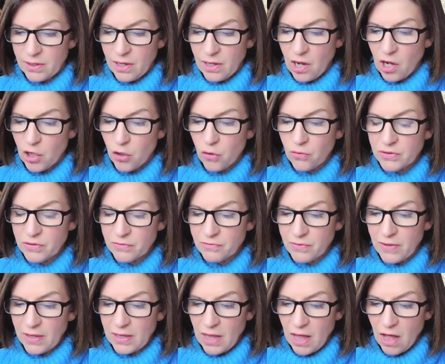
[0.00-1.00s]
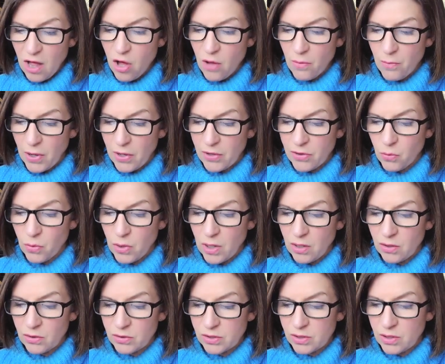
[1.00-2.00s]
I often felt hurt by the
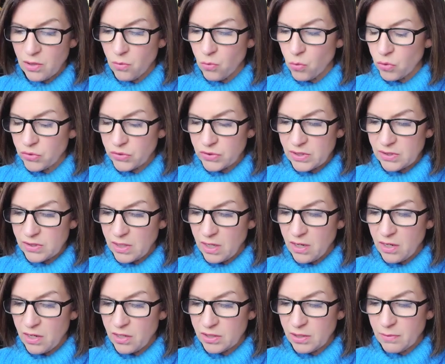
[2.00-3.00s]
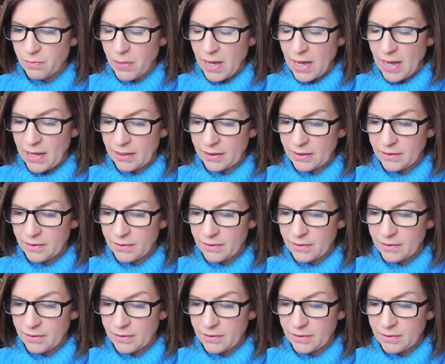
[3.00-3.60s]
world and wanted to hurt it back.